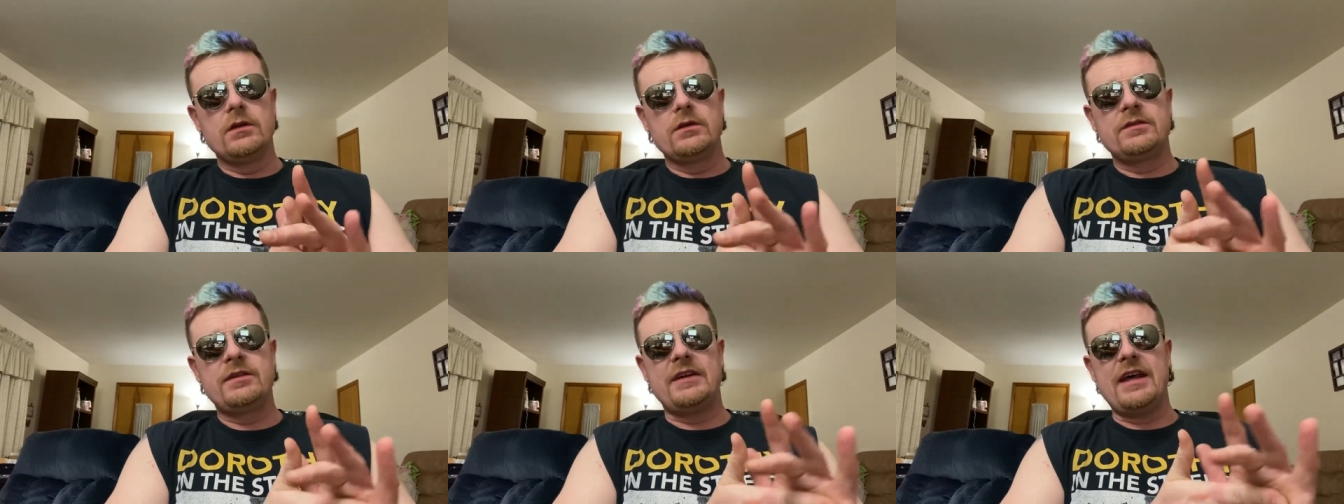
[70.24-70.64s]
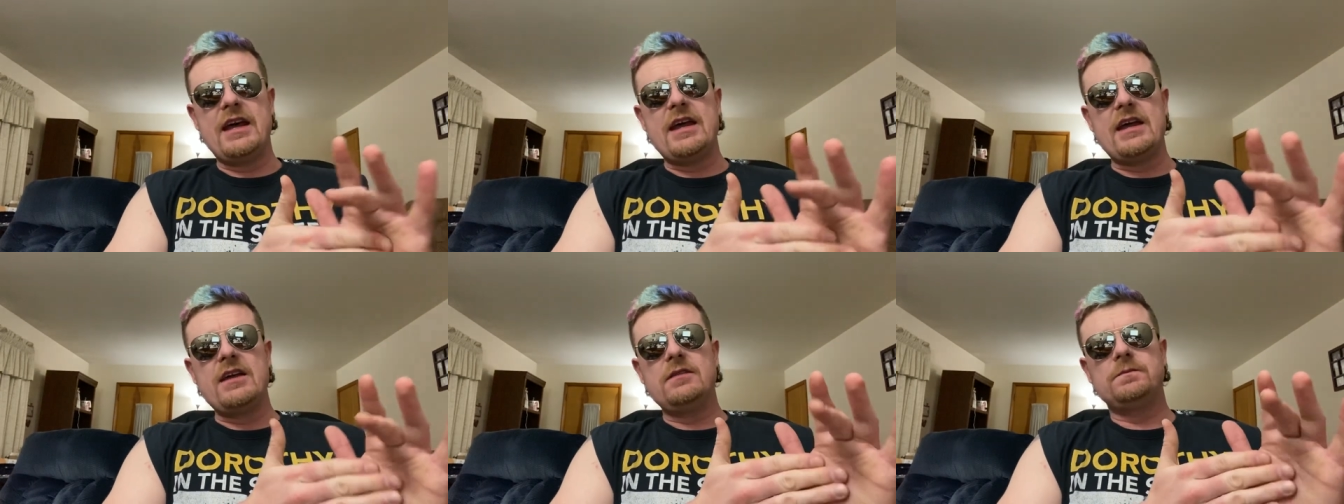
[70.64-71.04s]

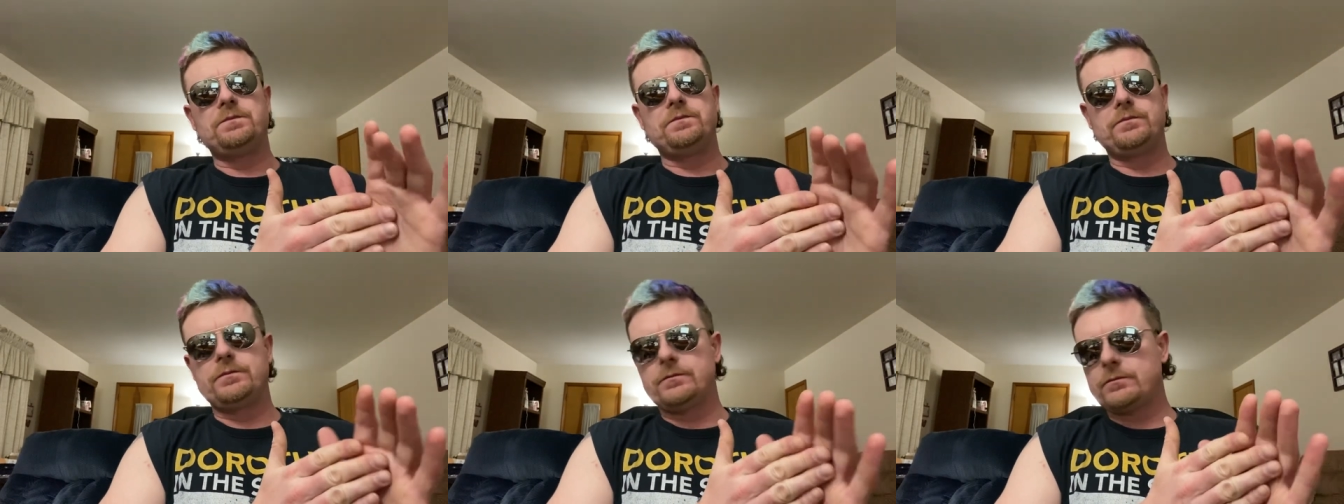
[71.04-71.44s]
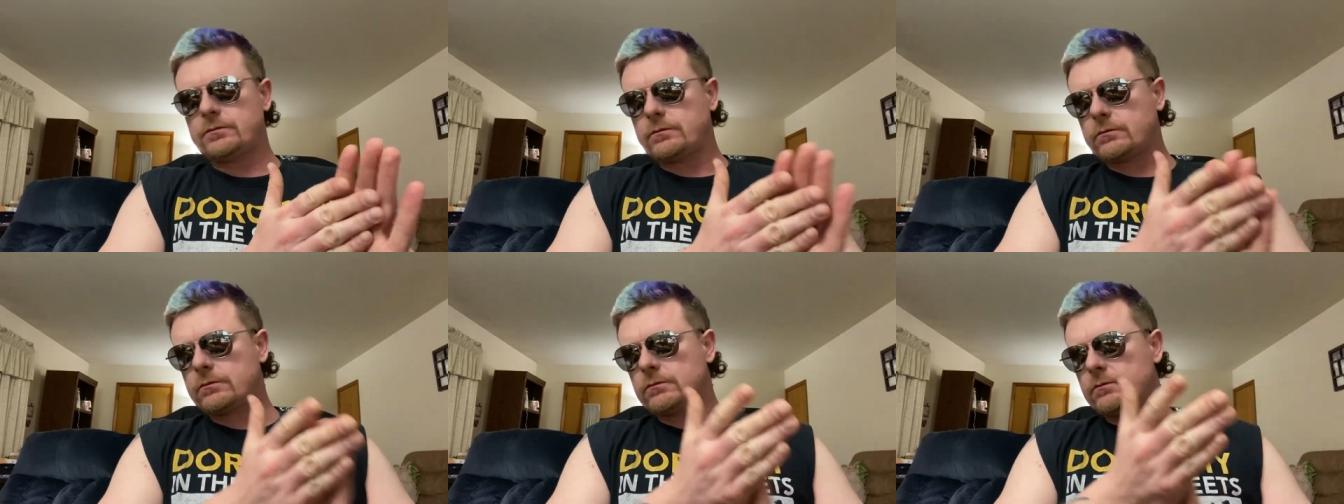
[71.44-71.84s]
today
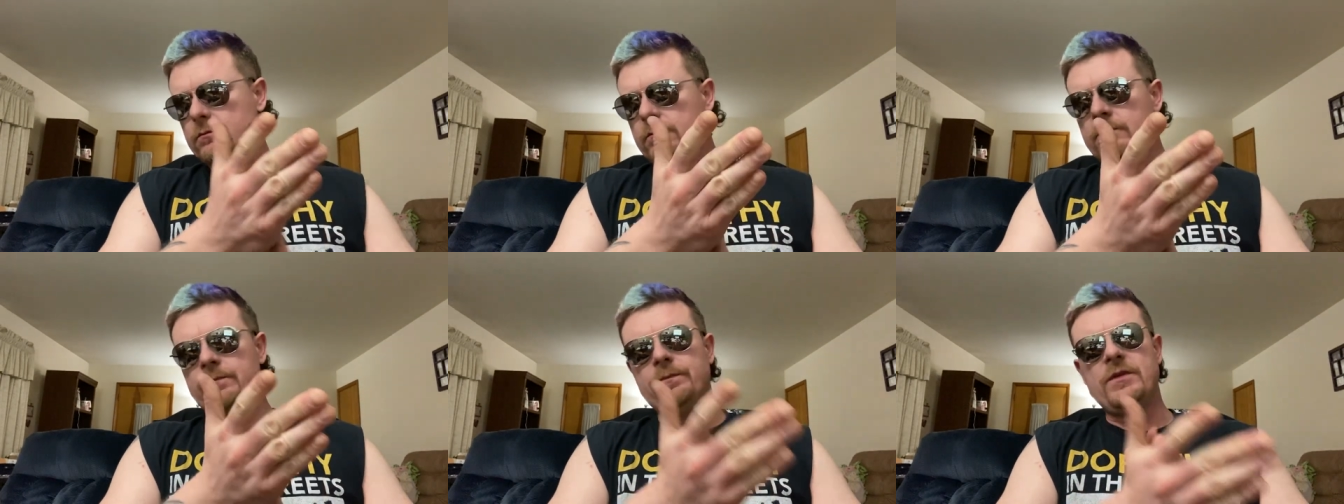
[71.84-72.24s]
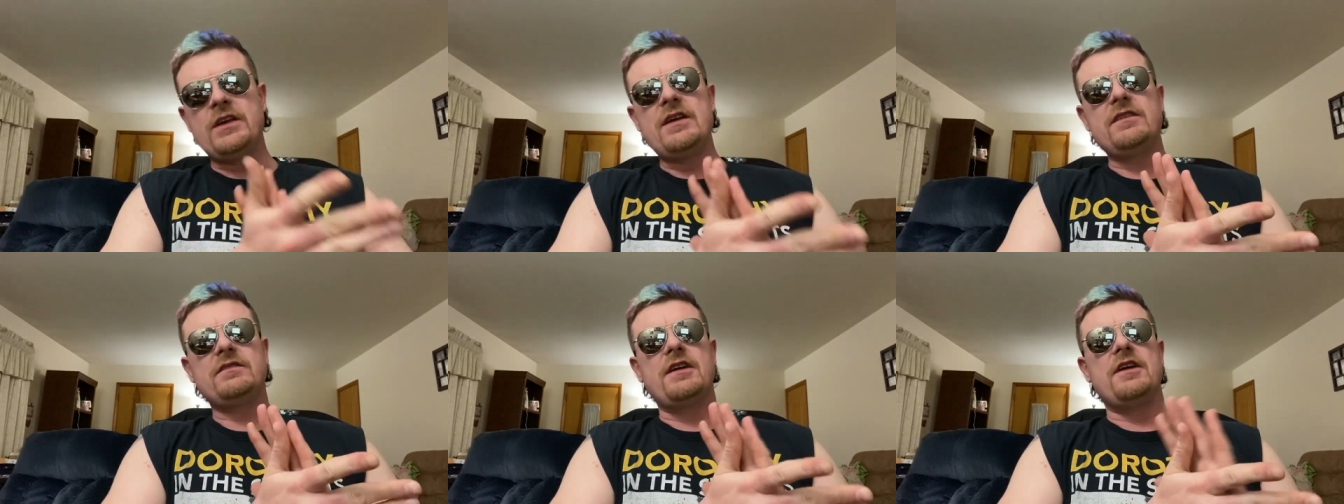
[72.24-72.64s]

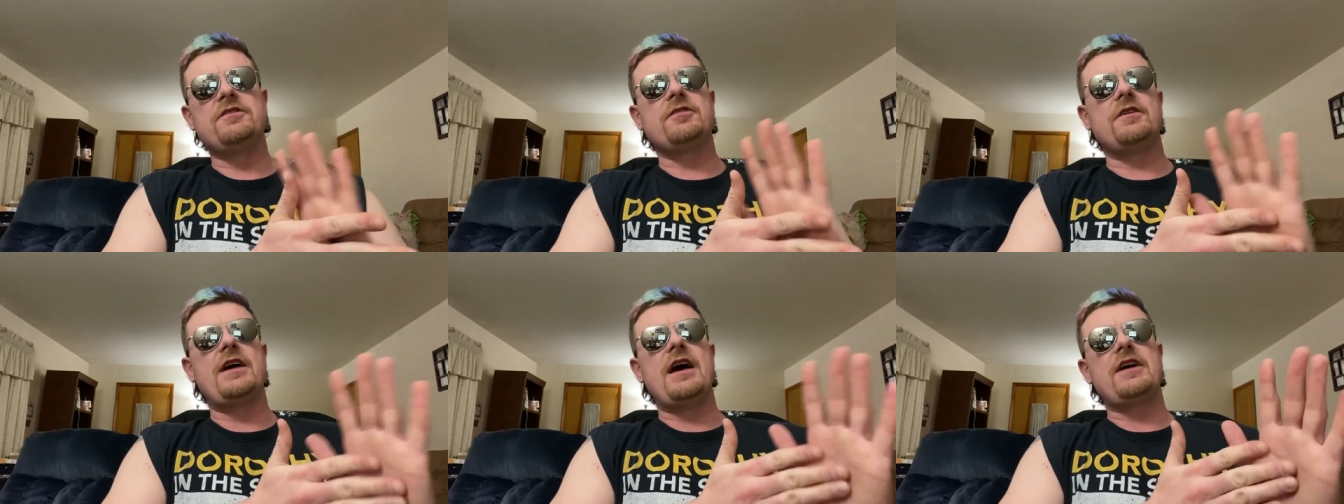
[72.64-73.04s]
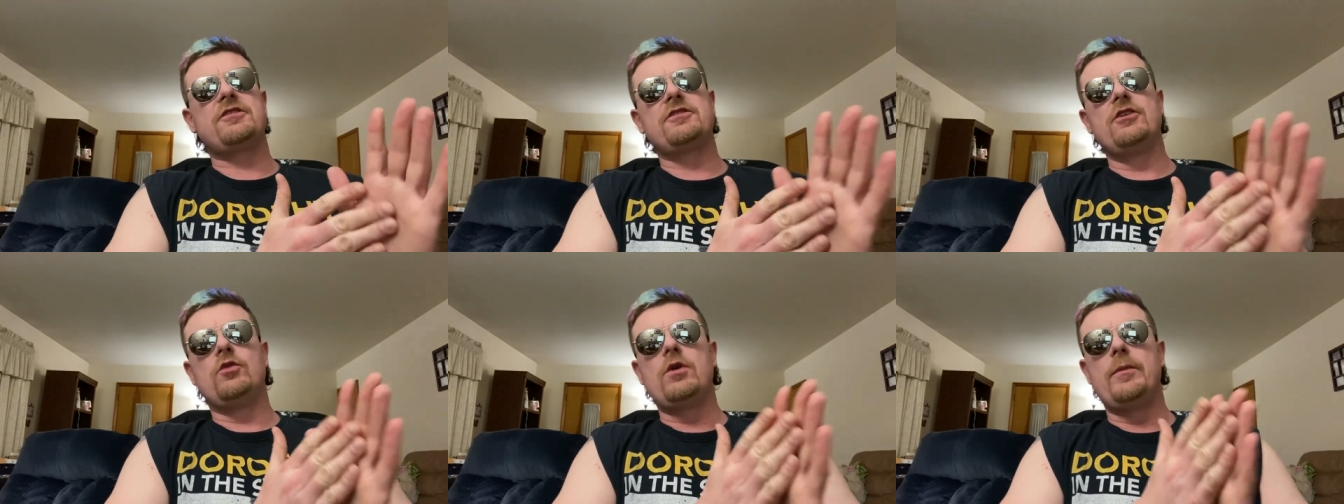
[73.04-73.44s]
is
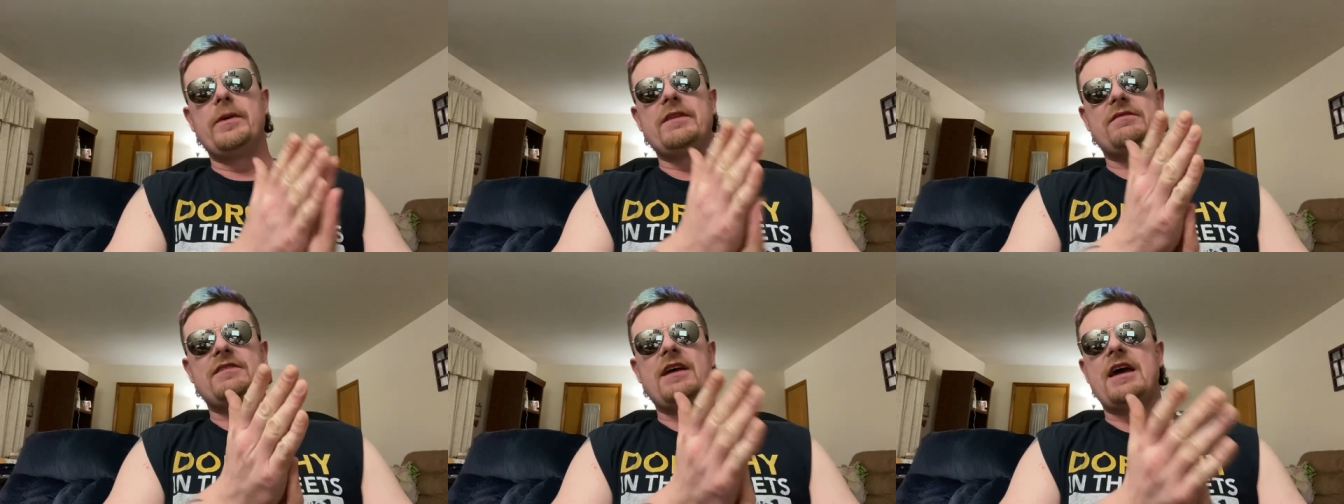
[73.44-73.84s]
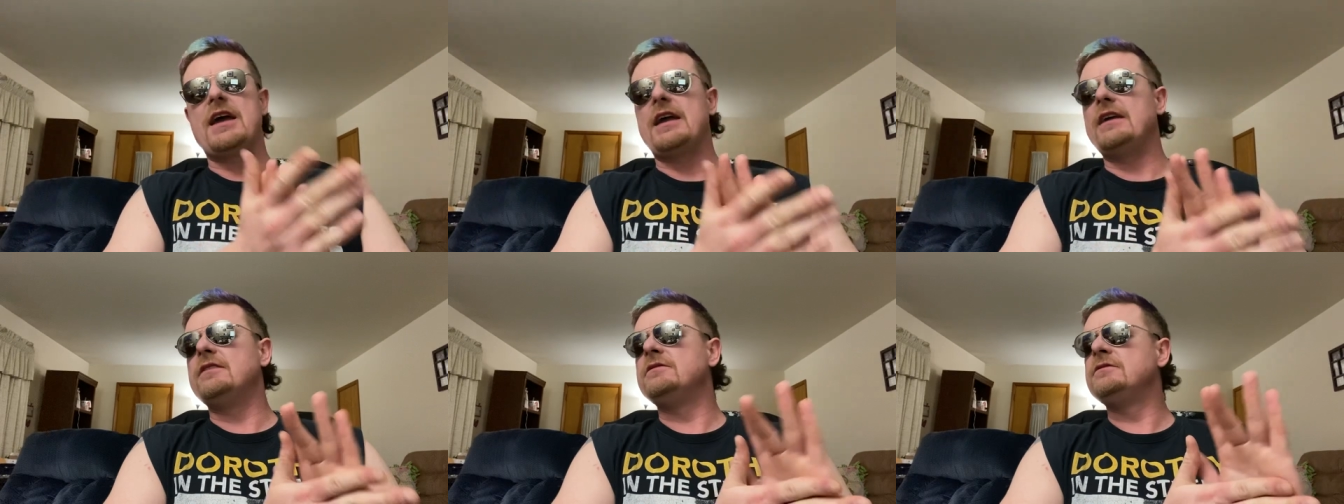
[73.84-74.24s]
International Women's
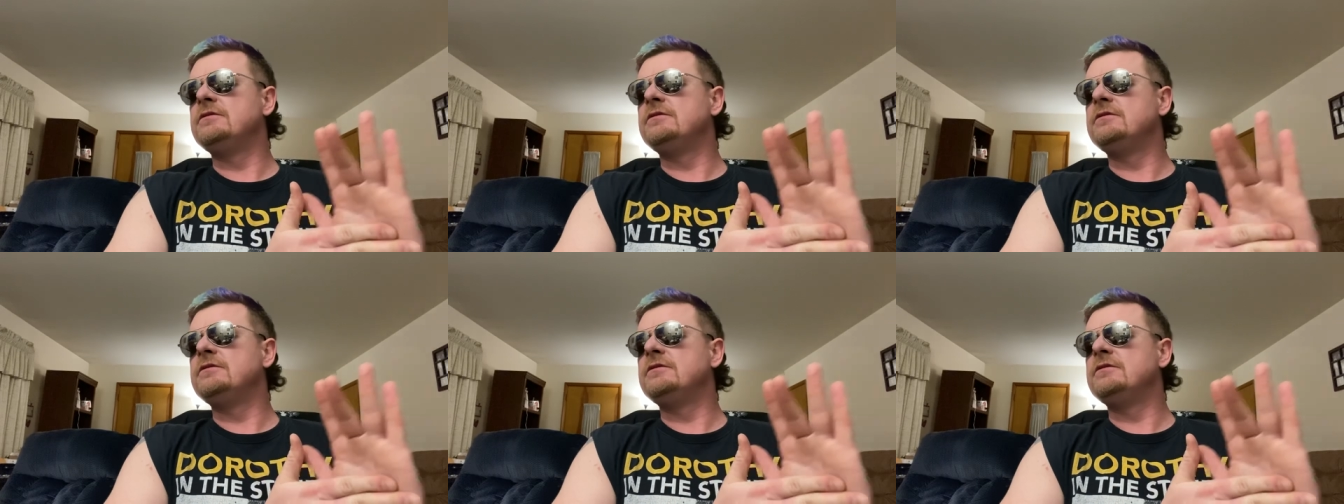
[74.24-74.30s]
Day.